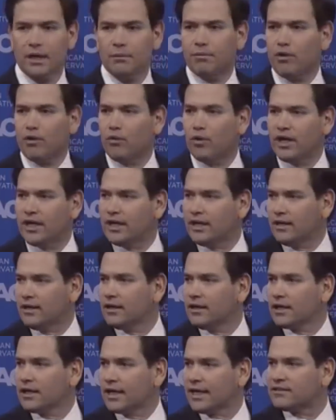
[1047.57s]
but we
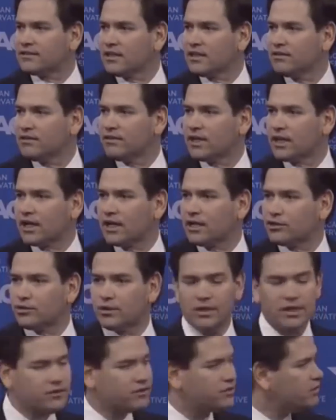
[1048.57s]
get to live in a
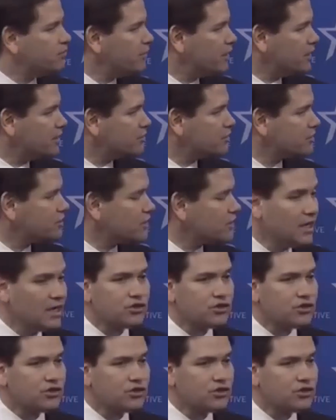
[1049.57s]
country that's diminished?